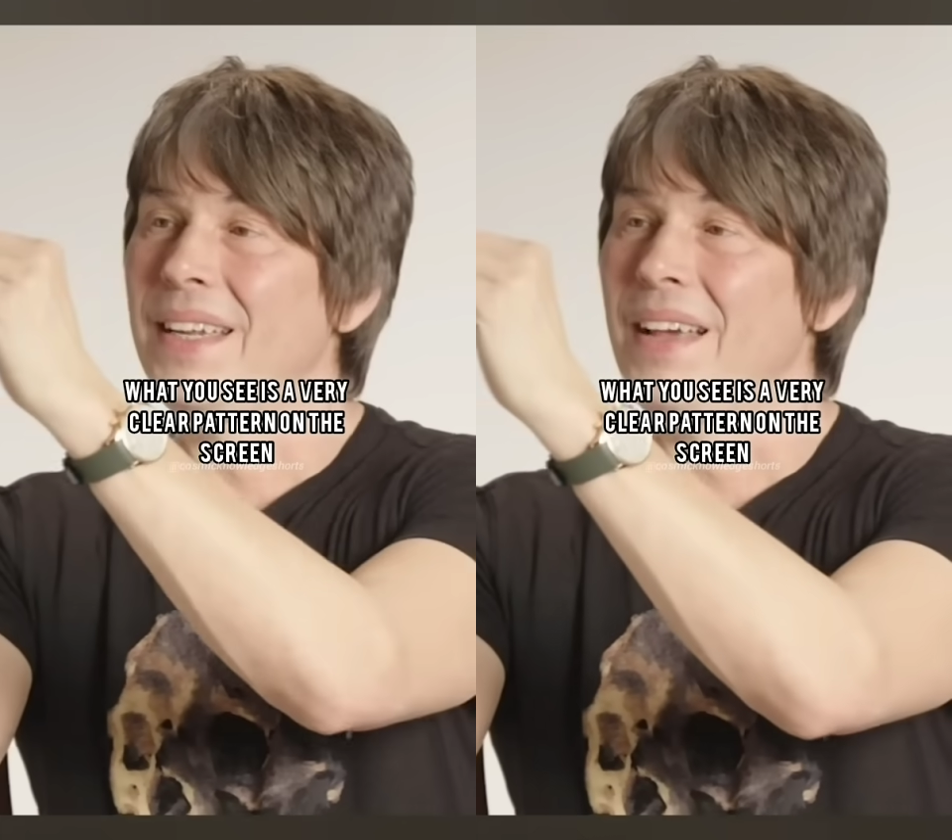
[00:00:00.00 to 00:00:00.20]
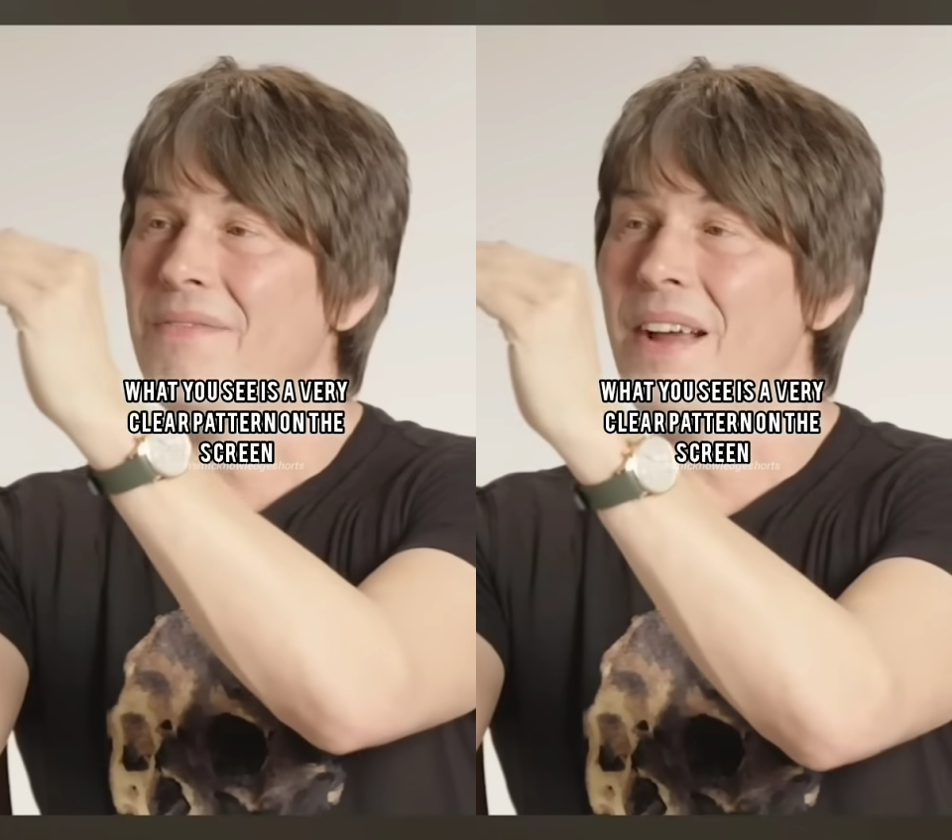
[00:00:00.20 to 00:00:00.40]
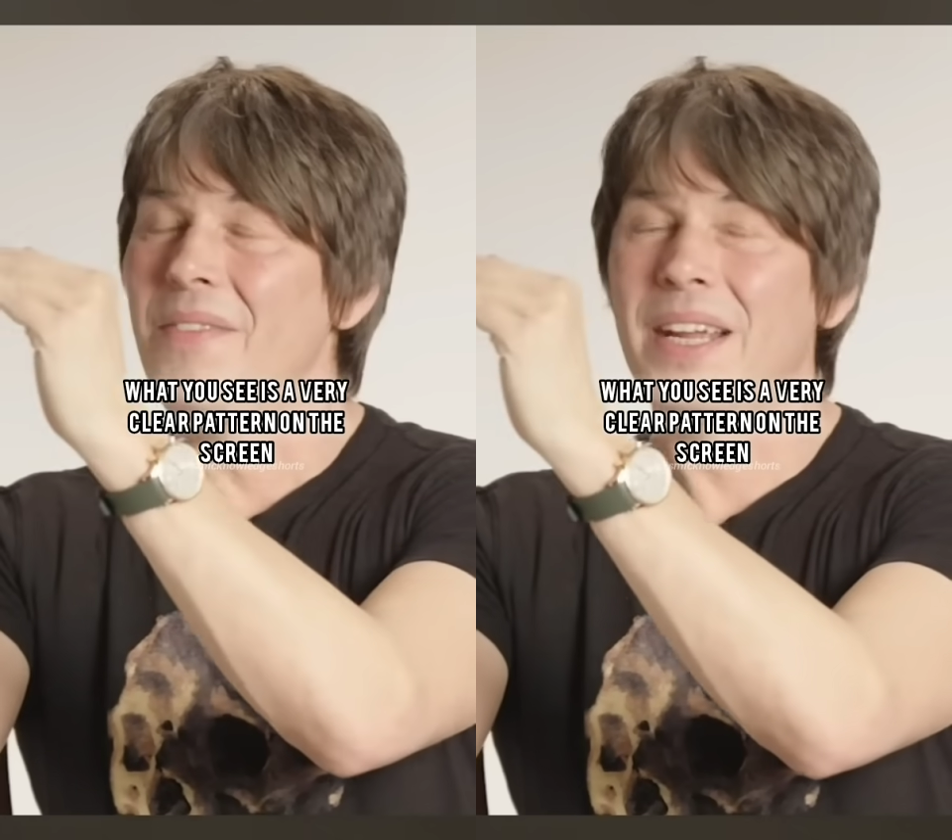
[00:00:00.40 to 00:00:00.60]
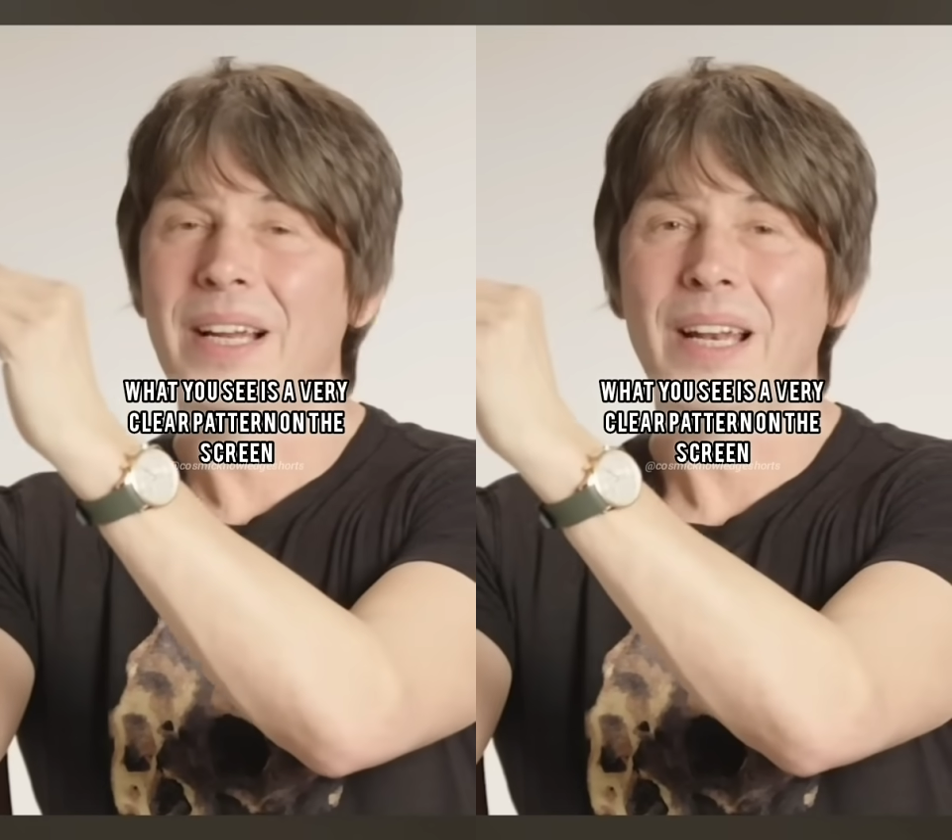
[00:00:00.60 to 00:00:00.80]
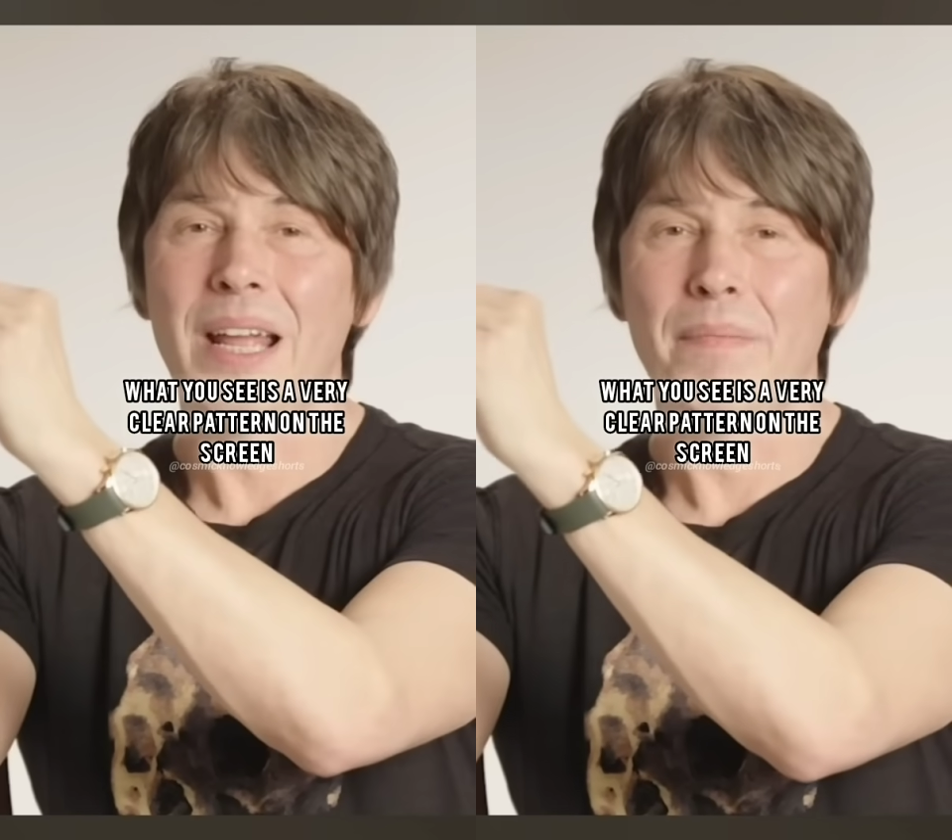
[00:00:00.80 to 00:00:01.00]
a very
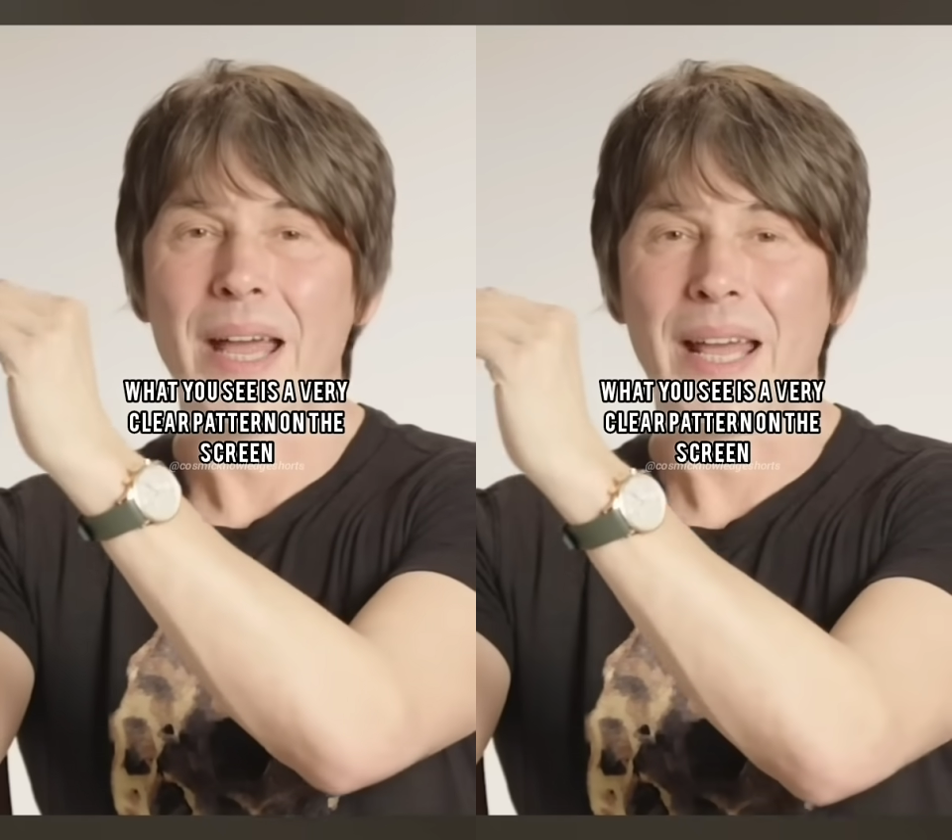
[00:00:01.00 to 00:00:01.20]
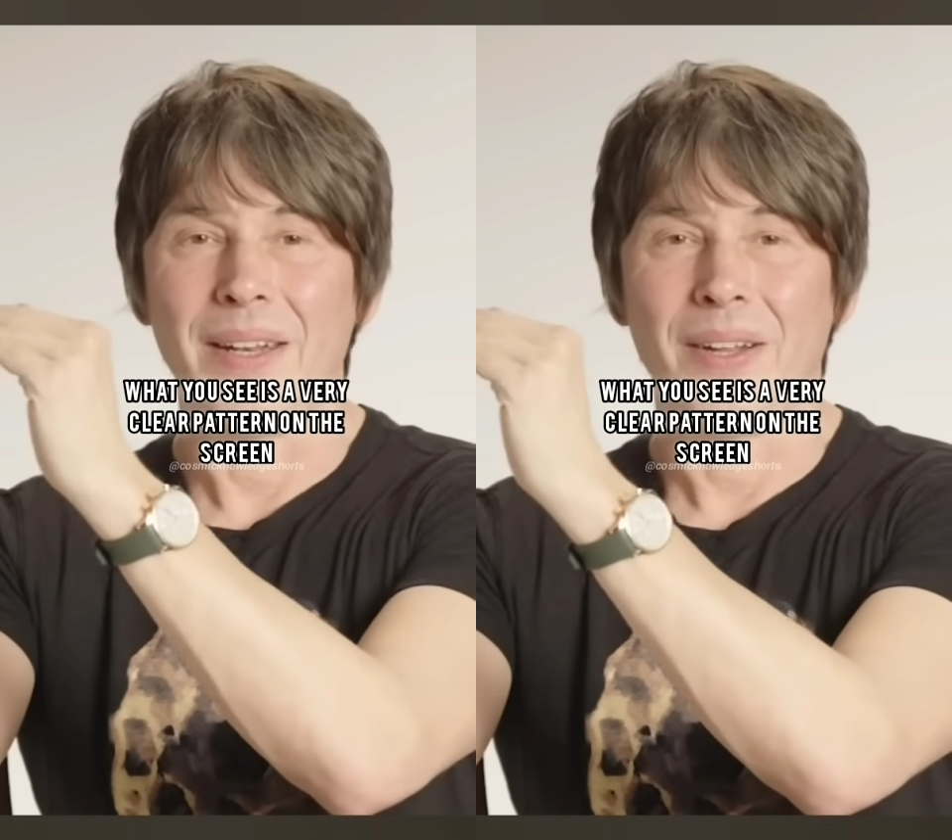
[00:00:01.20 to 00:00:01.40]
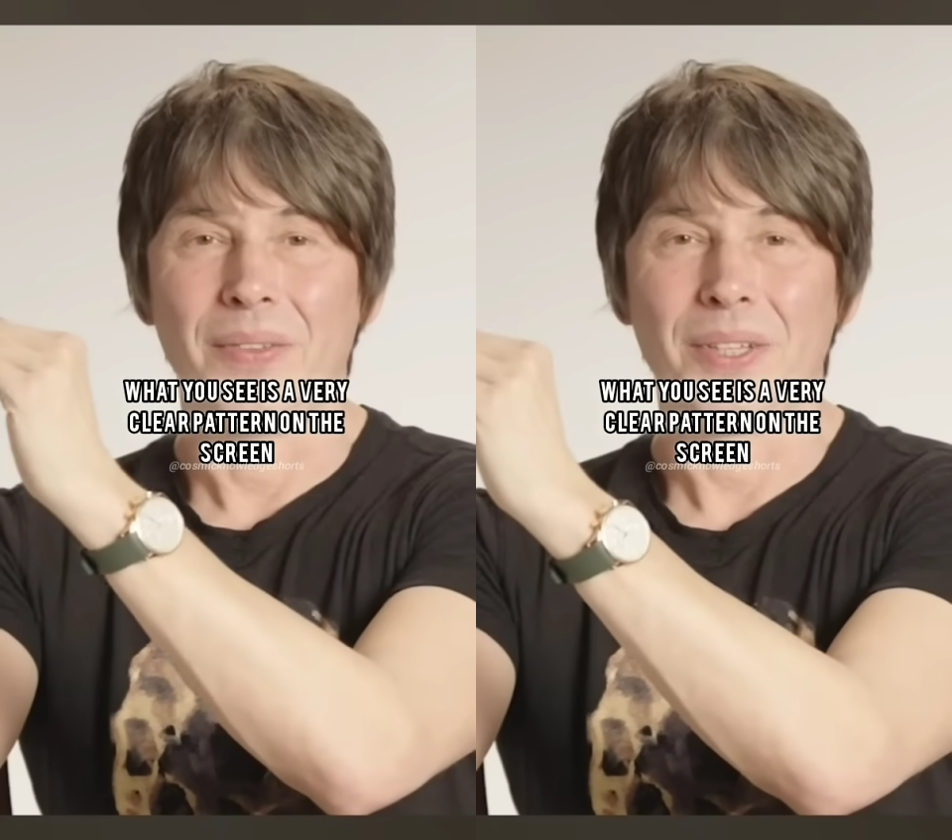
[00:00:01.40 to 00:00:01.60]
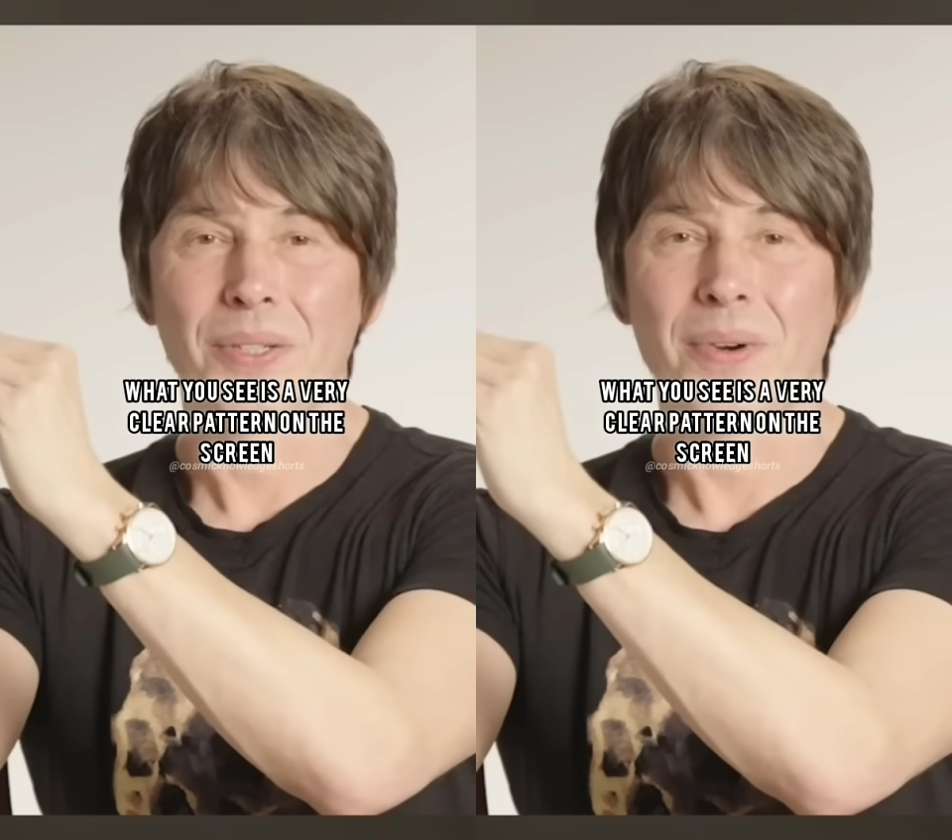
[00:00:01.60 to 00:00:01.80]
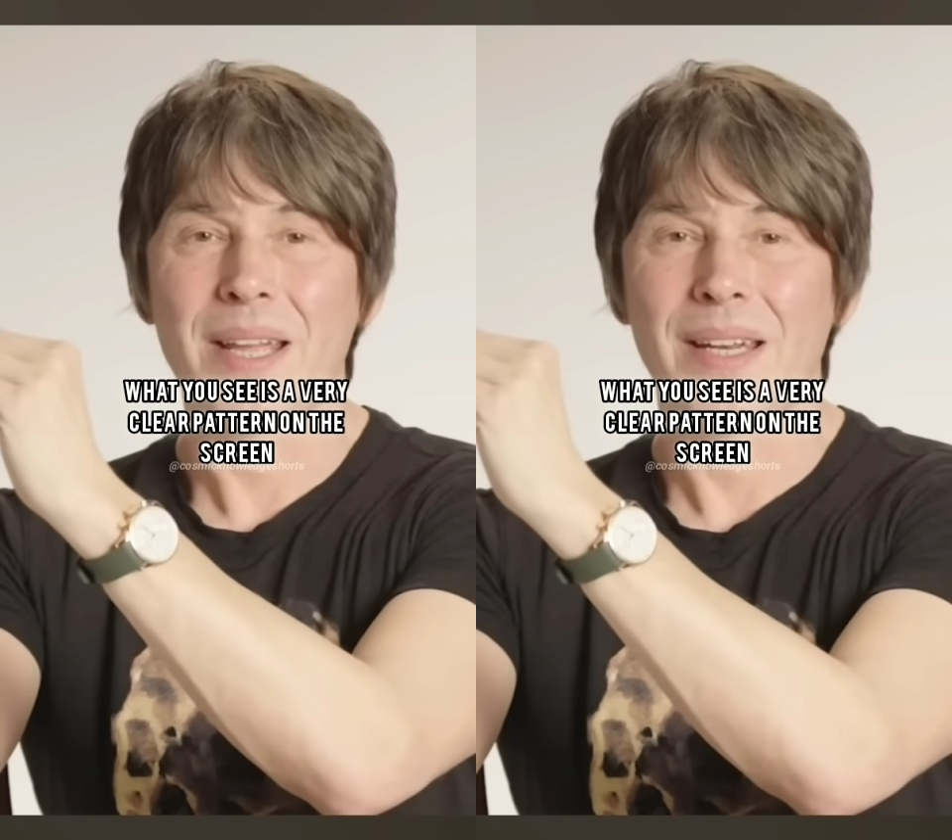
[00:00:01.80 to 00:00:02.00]
clear pattern on the
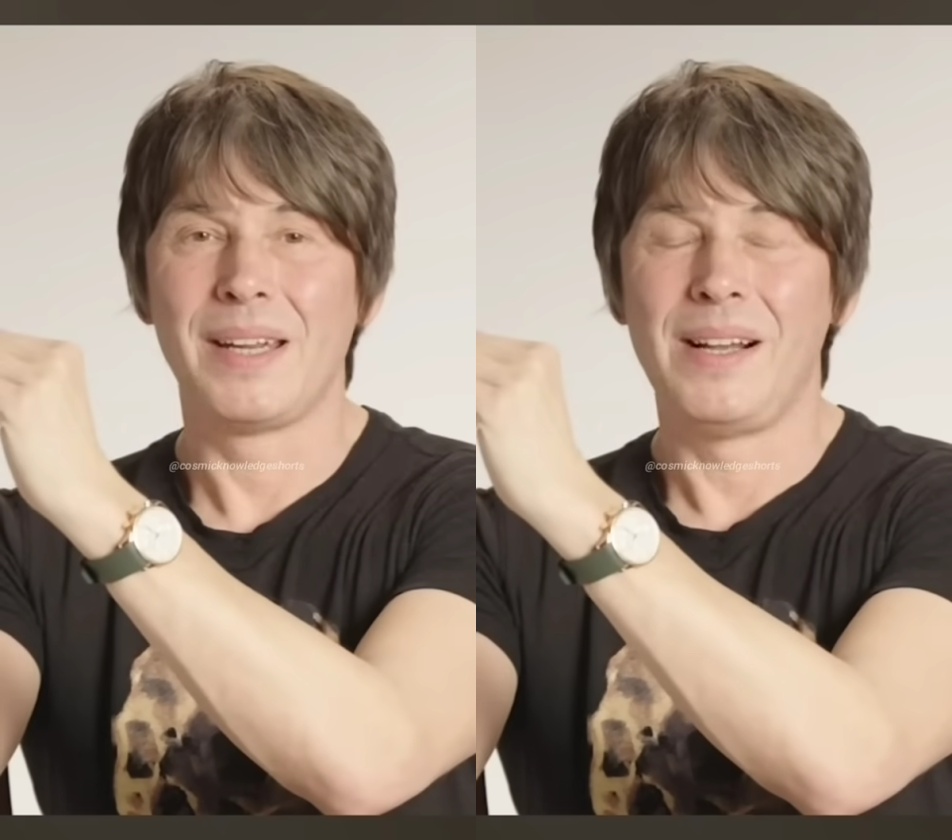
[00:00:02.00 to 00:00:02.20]
screen.